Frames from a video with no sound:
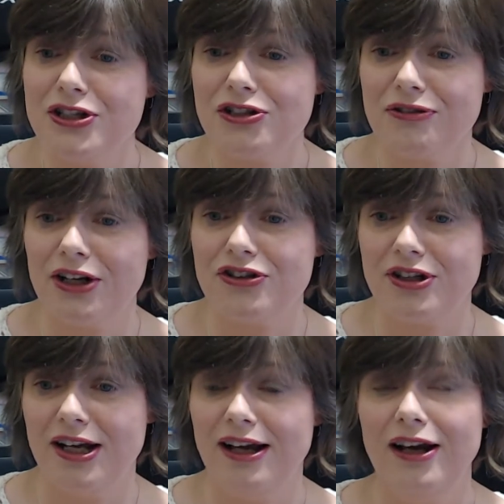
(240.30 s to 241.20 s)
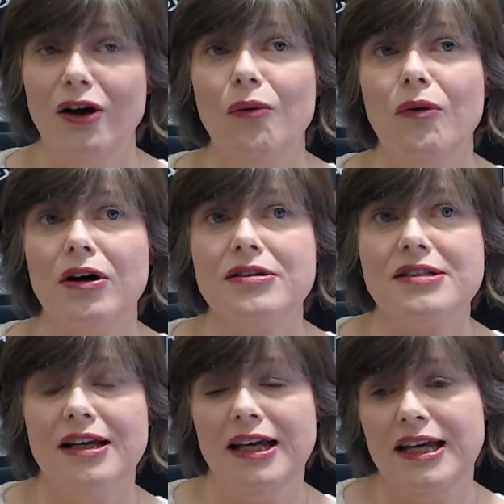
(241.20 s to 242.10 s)
tarantula was
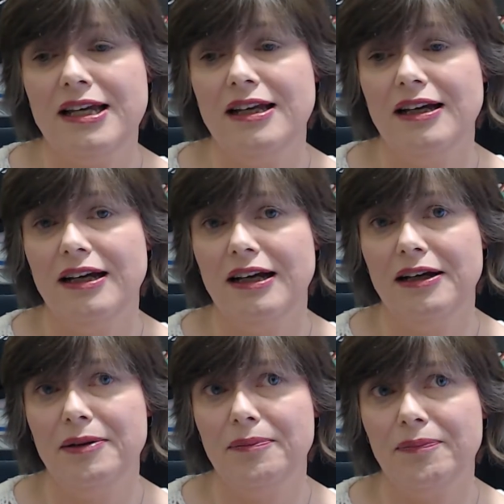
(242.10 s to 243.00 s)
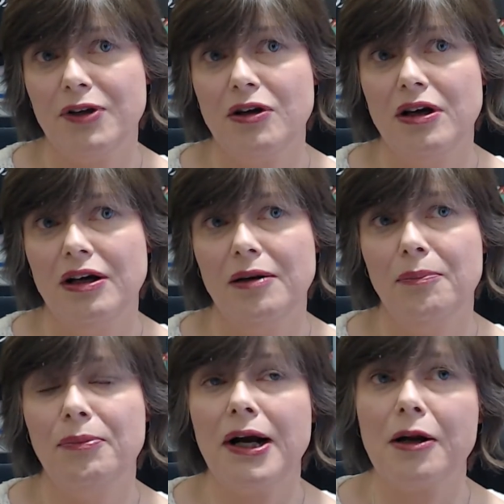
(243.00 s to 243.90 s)
a
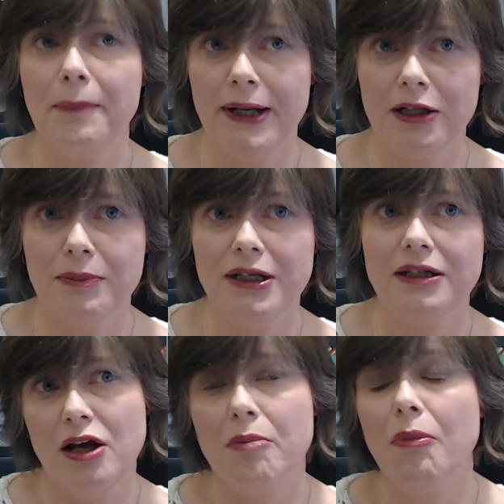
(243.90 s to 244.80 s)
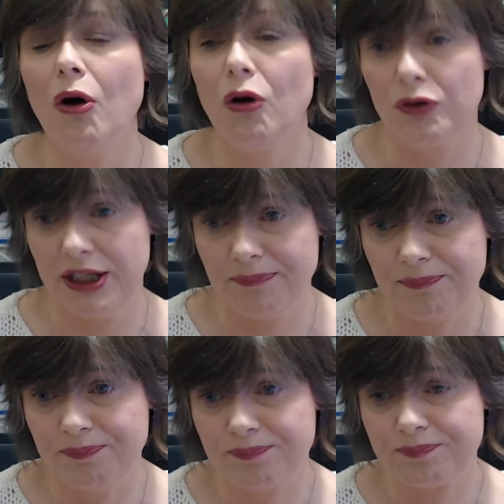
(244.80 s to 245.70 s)
Brachypelma hamori,
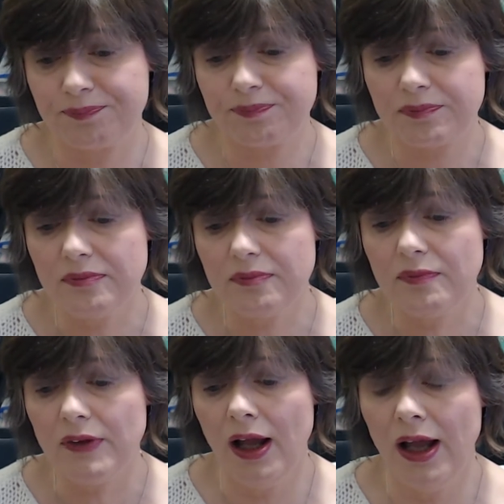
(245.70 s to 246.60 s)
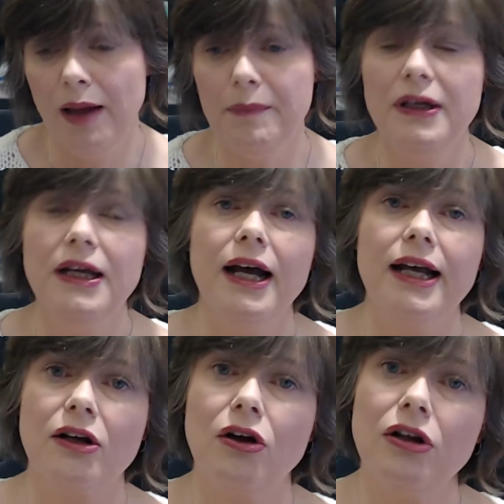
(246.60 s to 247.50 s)
and
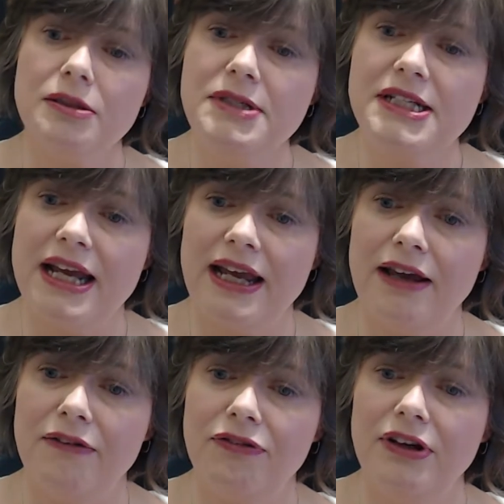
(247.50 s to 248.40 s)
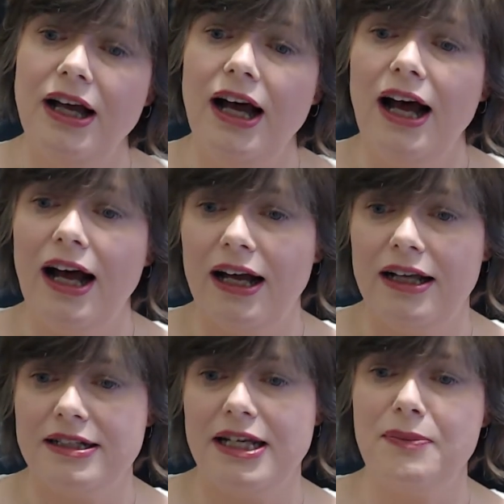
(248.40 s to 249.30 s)
I called him Dave,
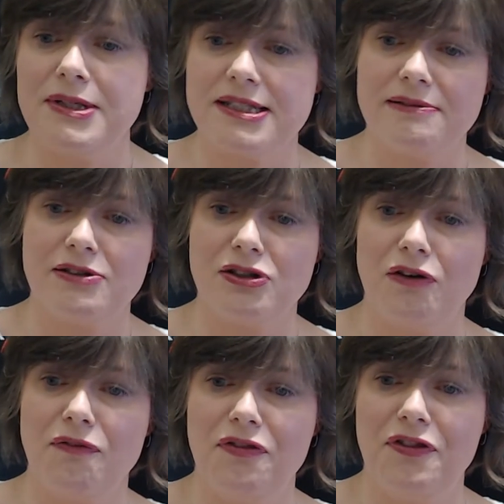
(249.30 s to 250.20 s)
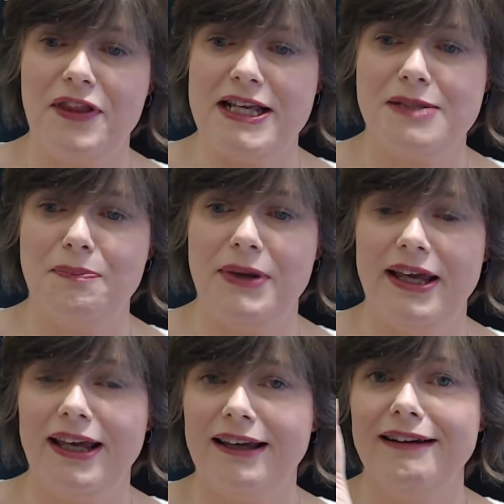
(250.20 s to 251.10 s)
and he was sort of this
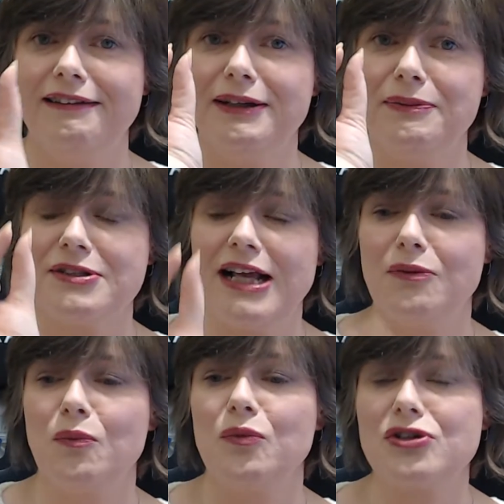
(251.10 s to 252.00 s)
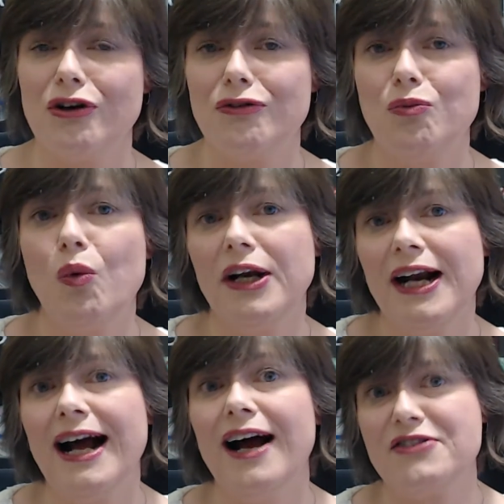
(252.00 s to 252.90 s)
big. He was like sort of
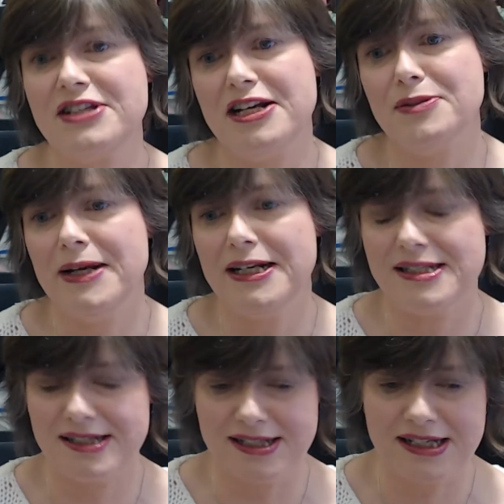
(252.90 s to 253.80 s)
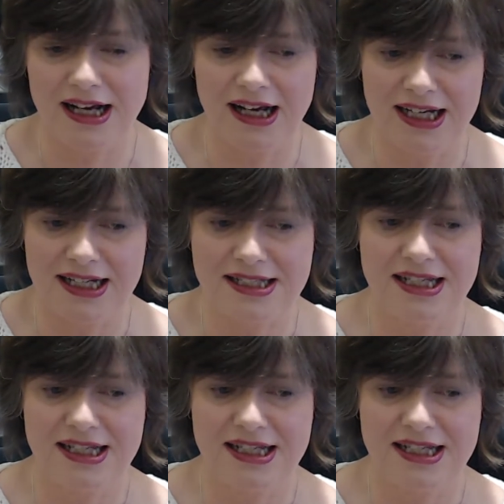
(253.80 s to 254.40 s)
1.5 centimeters in size,